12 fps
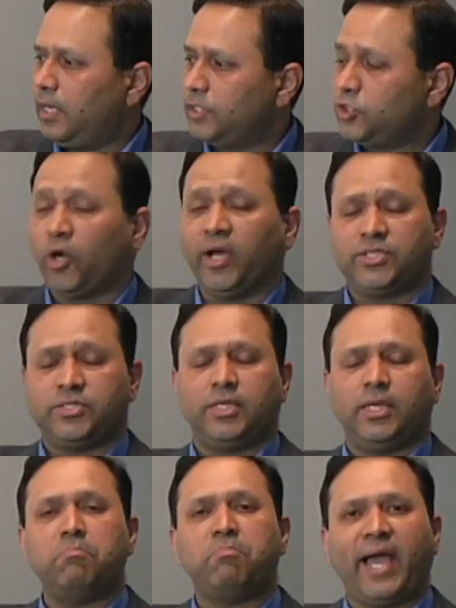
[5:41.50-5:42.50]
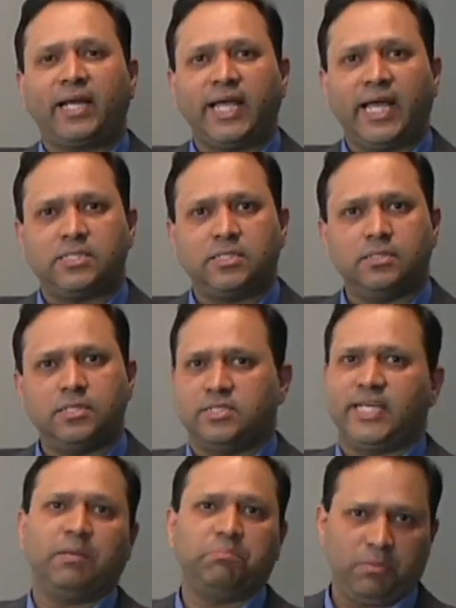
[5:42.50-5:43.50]
Choice impact as in
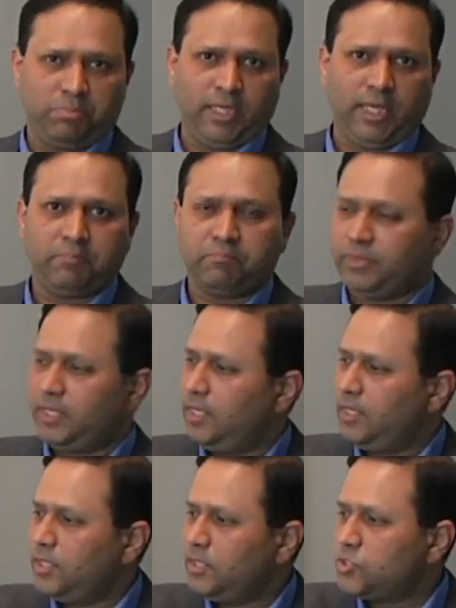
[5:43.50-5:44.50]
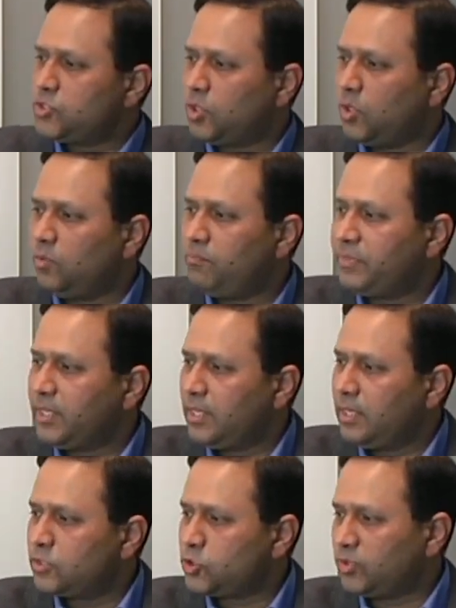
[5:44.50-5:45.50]
design PPA. So,
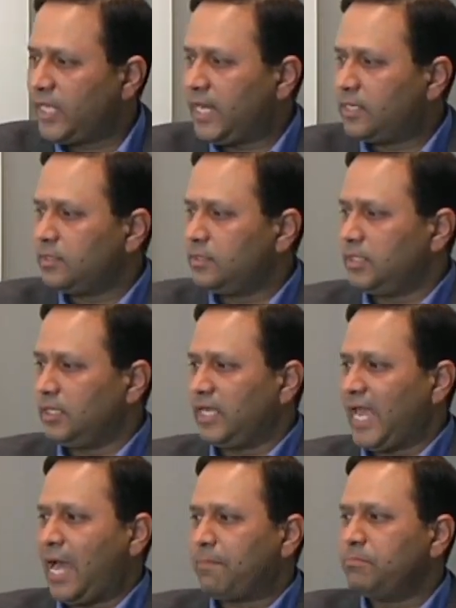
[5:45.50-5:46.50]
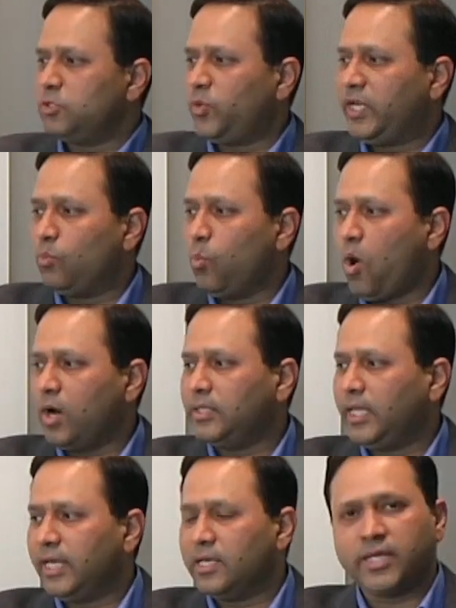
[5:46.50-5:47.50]
so that the gap between what
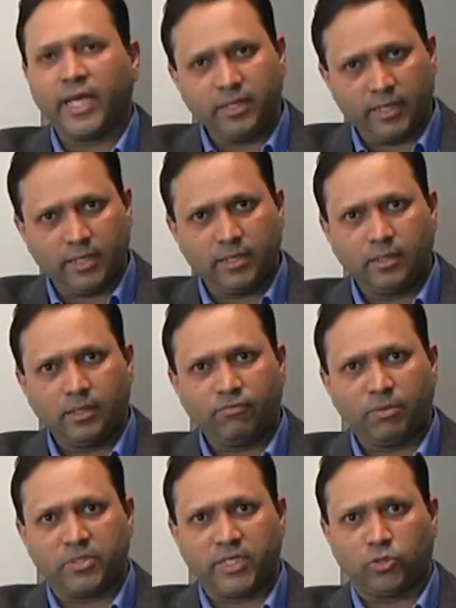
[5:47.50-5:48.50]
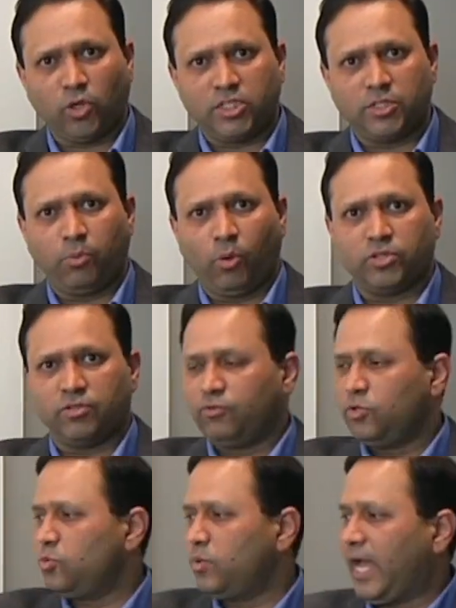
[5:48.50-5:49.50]
they intended from a technology point of
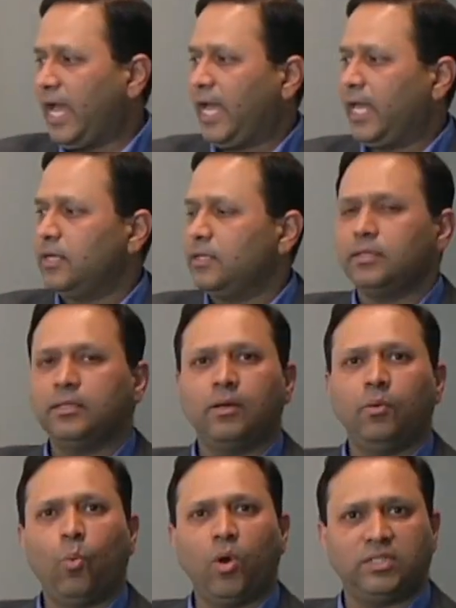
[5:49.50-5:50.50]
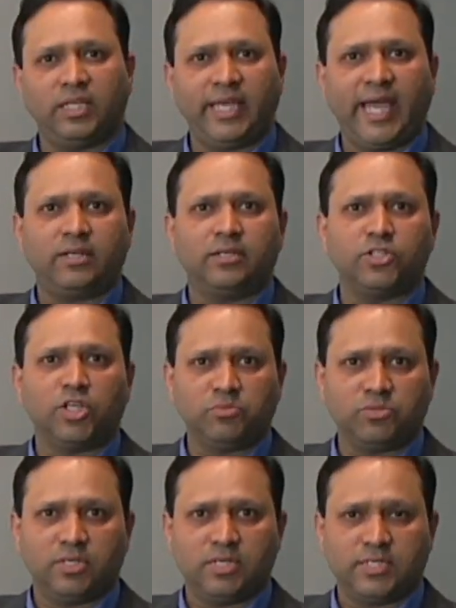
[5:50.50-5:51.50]
view and what they get in terms
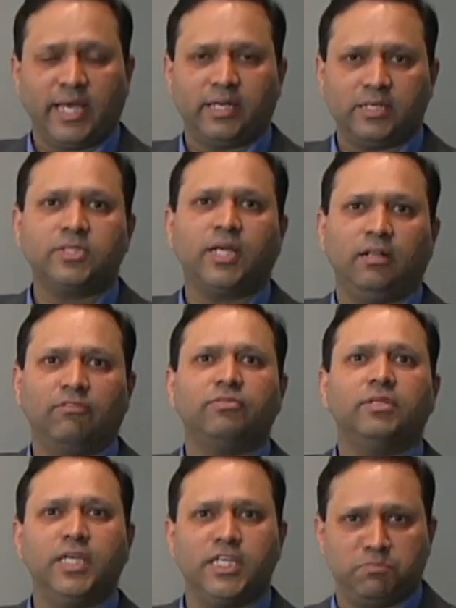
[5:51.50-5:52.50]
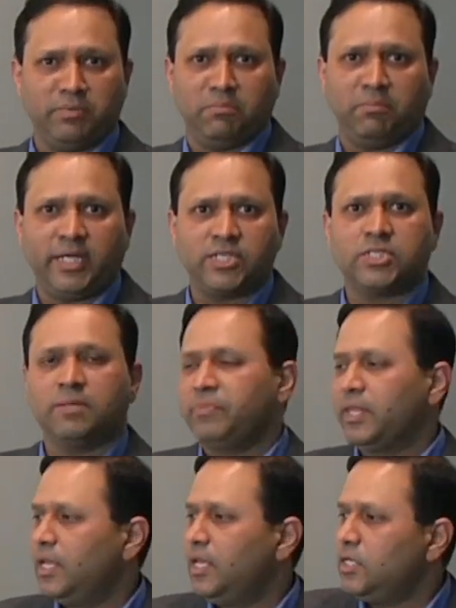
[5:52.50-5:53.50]
of the design itself is minimized.
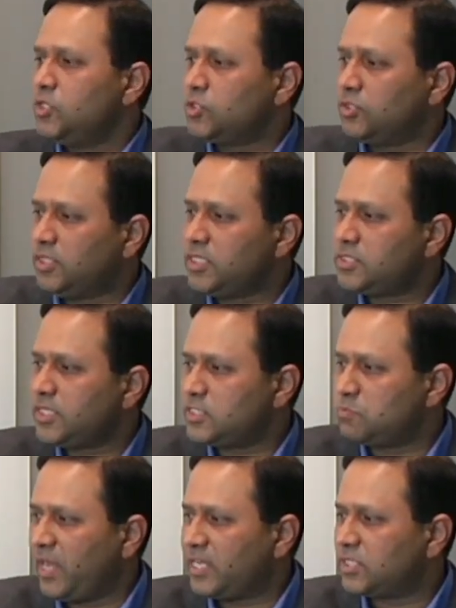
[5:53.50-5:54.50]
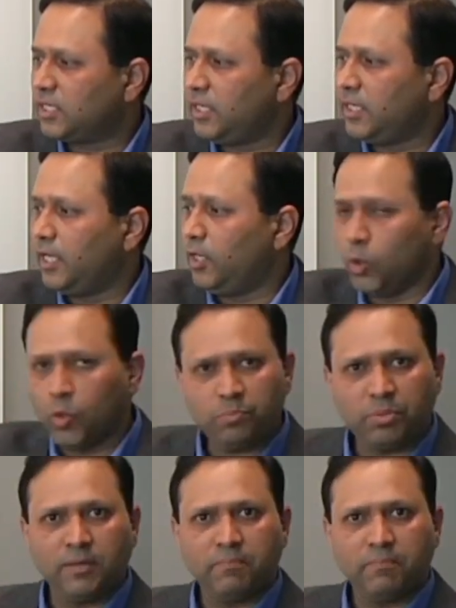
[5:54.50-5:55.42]
So this is basically a loop.